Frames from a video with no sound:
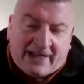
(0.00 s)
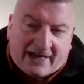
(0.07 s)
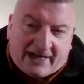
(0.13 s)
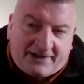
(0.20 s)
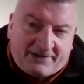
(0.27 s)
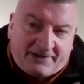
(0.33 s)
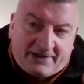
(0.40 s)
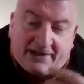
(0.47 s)

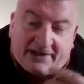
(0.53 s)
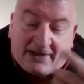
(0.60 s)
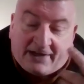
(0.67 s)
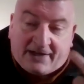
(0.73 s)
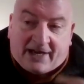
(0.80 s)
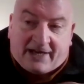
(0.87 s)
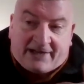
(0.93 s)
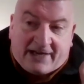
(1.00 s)
And
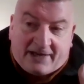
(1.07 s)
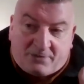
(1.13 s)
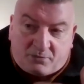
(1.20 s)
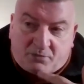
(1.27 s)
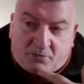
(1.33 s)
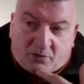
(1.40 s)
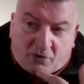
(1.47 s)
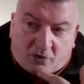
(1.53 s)

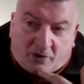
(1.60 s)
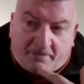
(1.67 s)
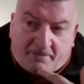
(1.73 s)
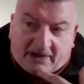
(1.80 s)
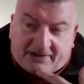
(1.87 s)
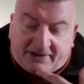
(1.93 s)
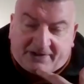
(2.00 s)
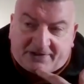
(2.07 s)
again, going
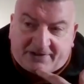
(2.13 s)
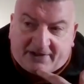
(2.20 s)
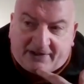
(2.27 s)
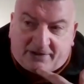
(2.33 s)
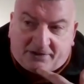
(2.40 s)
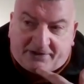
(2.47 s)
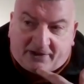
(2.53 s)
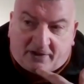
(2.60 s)
back to the
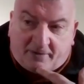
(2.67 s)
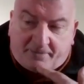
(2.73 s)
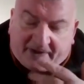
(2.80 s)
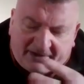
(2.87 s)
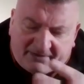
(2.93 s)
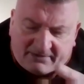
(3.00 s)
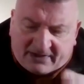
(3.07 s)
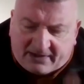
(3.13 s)
psychotherapy,
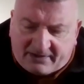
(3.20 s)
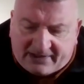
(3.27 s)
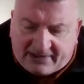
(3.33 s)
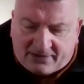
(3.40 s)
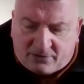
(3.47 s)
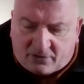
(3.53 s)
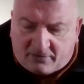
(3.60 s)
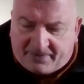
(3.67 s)
and
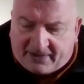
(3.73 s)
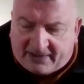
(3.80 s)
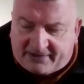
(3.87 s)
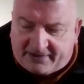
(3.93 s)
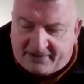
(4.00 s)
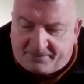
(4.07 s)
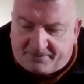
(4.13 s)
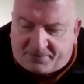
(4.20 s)
indeed going back
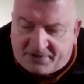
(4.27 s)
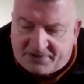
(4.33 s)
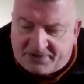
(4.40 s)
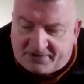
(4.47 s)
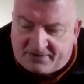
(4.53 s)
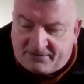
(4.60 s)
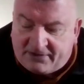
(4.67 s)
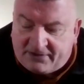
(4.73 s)
to the
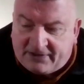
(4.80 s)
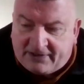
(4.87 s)
prison,